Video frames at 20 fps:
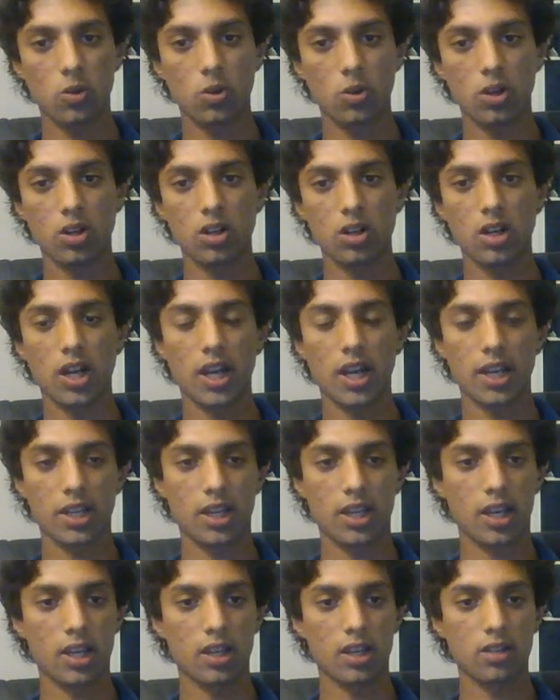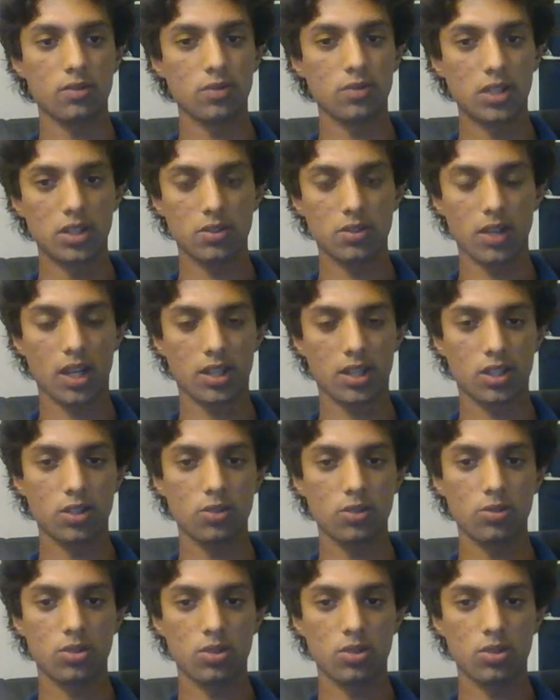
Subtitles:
or I can redirect you